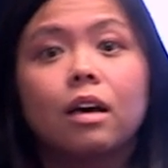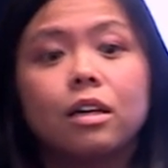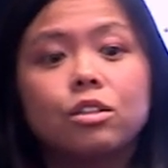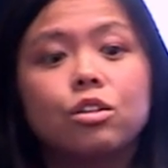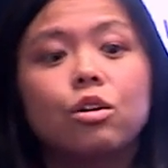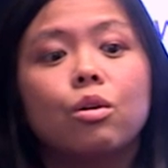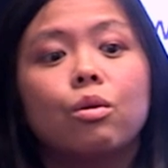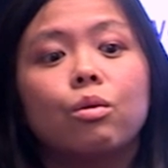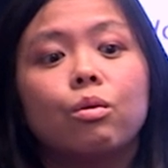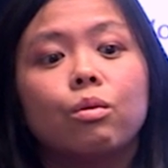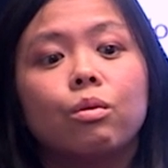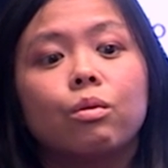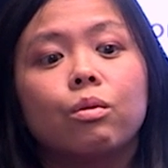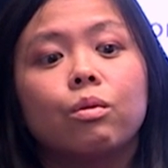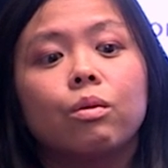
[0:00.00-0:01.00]
And so
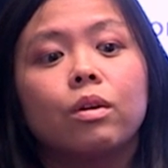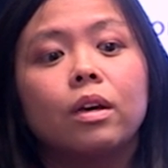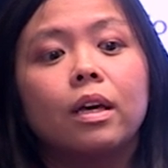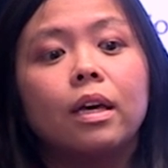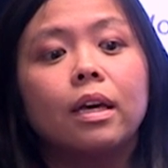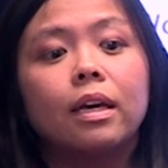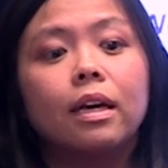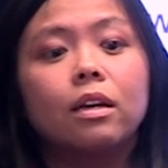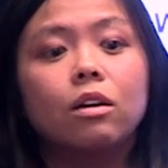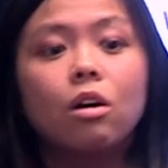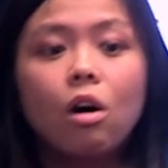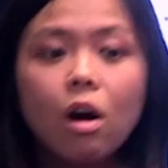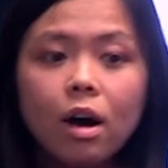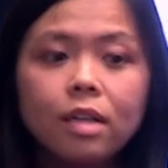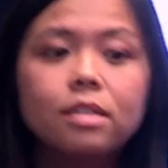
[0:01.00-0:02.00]
it can
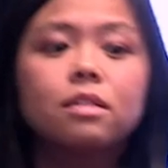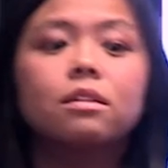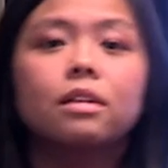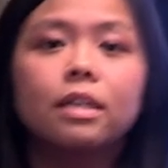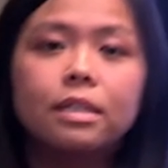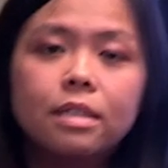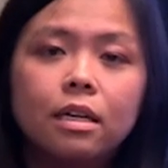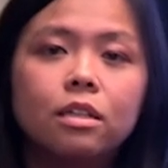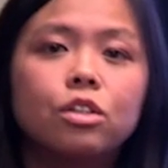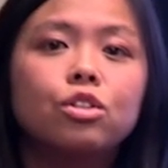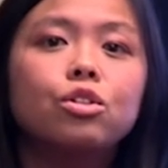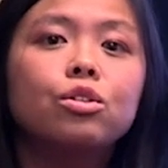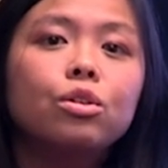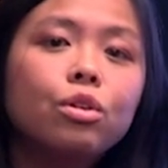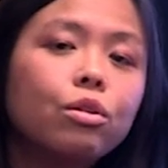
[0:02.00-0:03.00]
cause, like I said, a
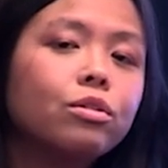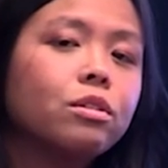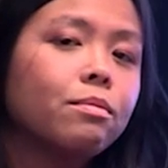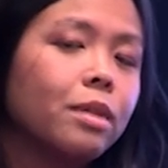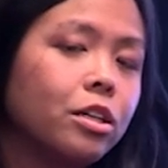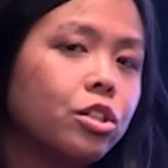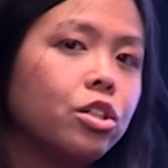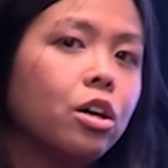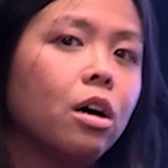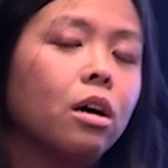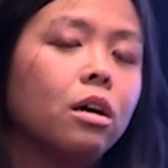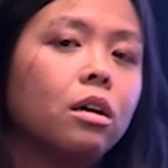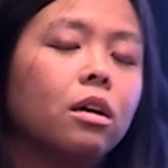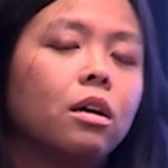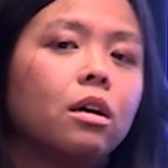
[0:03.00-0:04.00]
pseudo
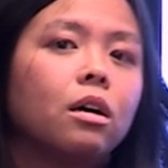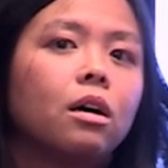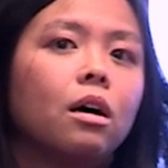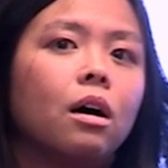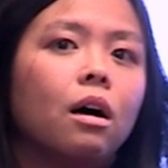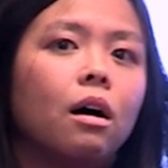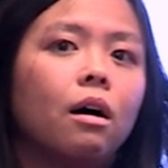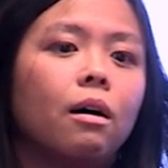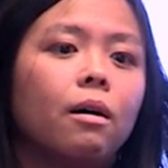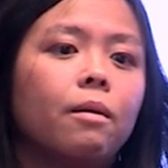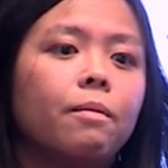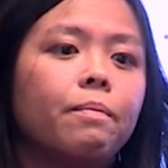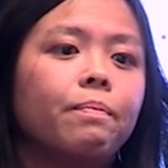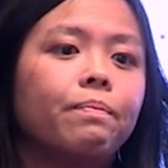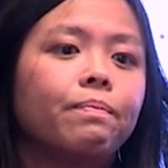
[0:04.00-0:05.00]
dementia,
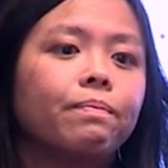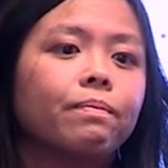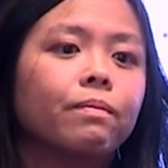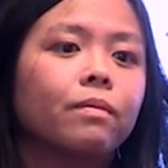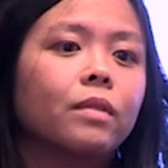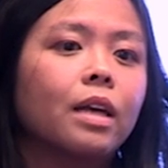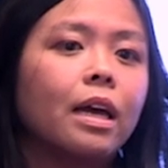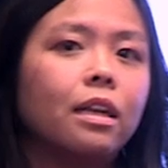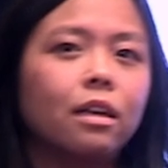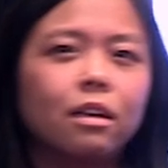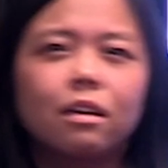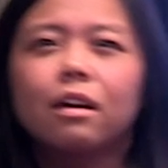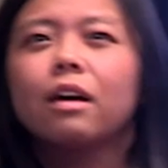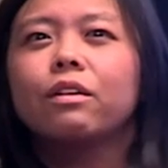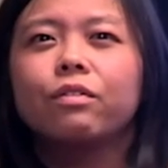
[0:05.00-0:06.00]
um, and it
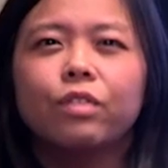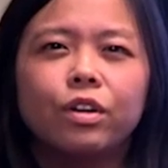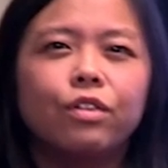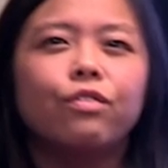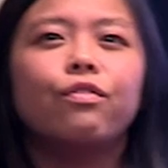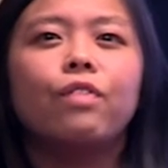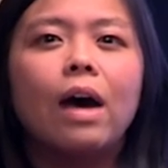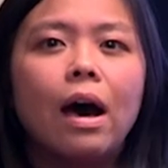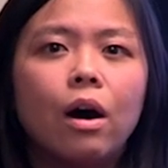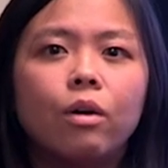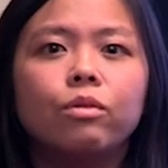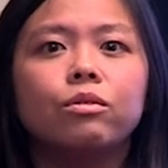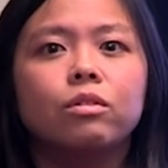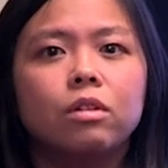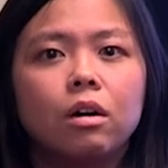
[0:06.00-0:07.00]
can kind of
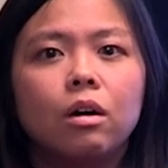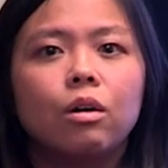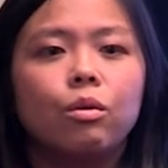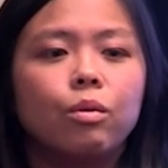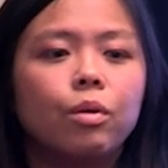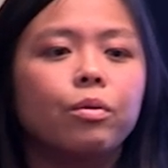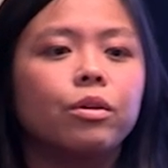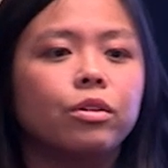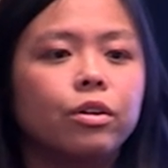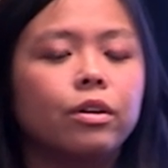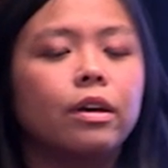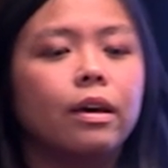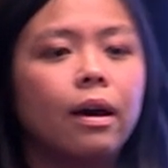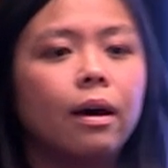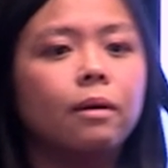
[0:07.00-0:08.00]
confound uh, what we're
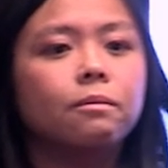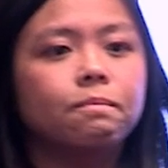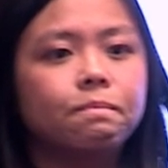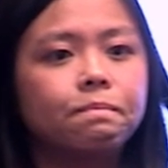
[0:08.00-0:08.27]
looking at.